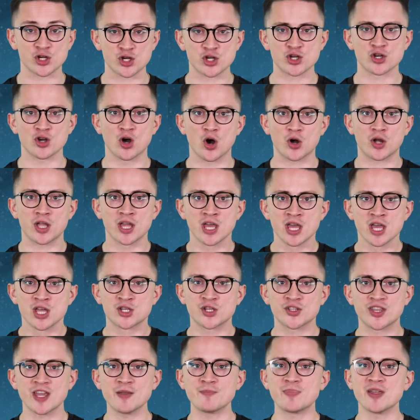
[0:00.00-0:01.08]
Shock,
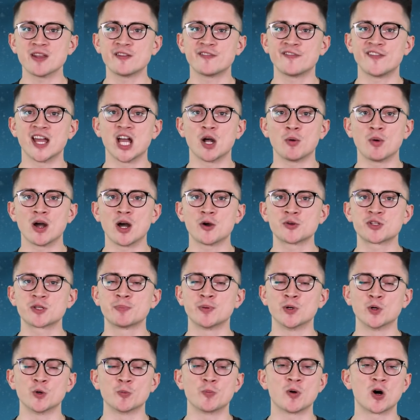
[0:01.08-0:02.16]
should they bid farewell to
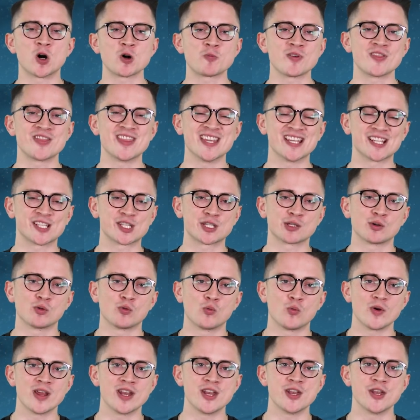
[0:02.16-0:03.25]
Paul Pogba this
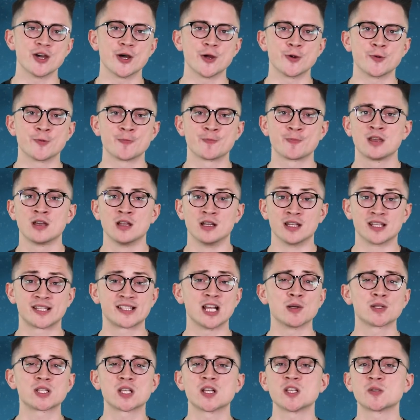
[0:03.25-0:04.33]
window? Lo
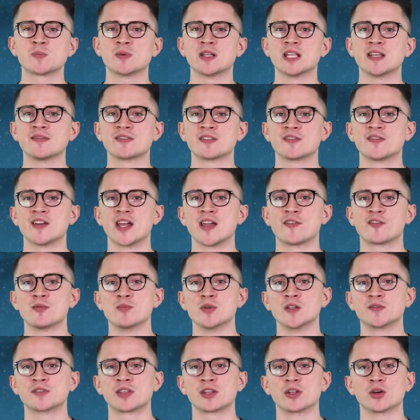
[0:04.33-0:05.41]
Celso is believed to favour a
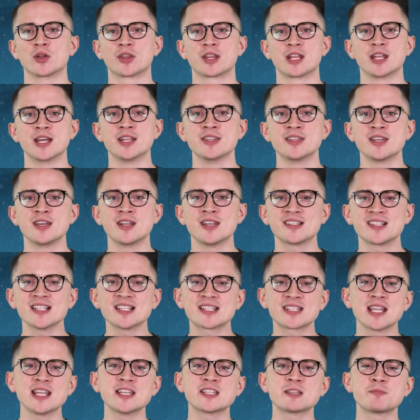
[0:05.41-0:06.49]
move to North London as he's
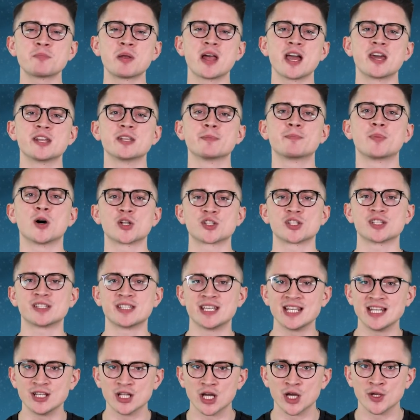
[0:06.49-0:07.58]
keen to play under
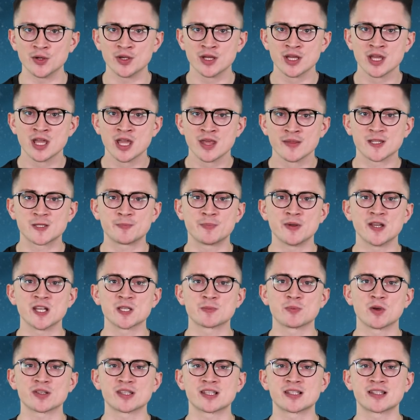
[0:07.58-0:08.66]
Pochettino. The Spurs
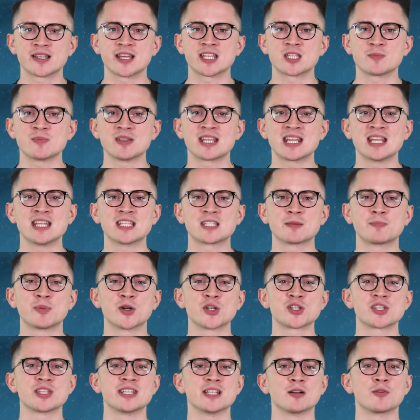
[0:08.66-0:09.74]
boss is said to be keen to
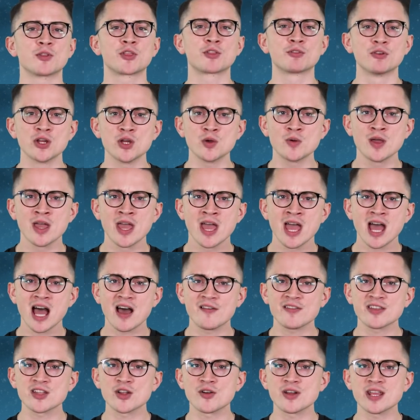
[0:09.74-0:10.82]
push the deal through,
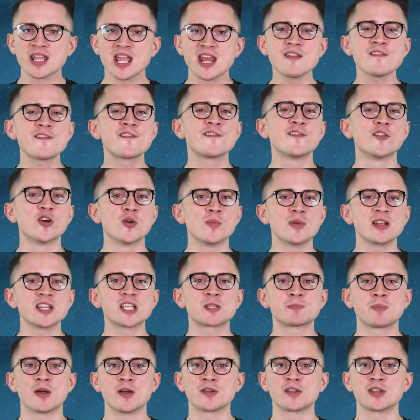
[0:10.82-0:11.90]
having already informally
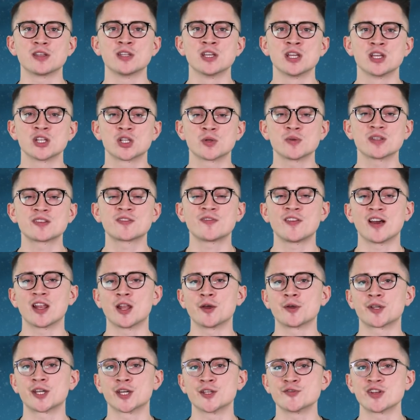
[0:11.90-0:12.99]
spoken to his
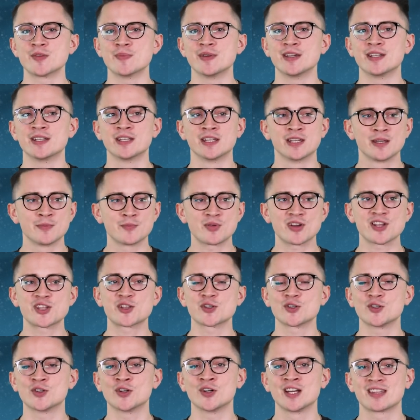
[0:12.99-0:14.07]
fellow countrymen. Pretty
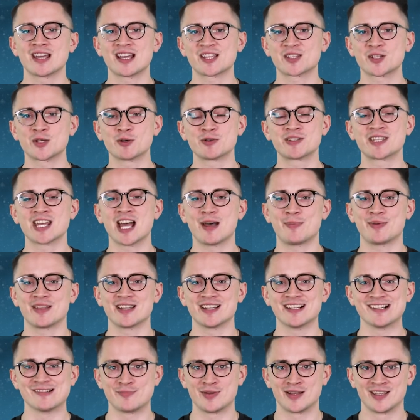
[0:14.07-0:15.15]
sure that's called tapping
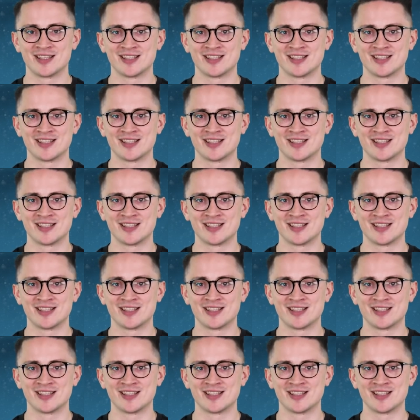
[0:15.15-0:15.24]
up.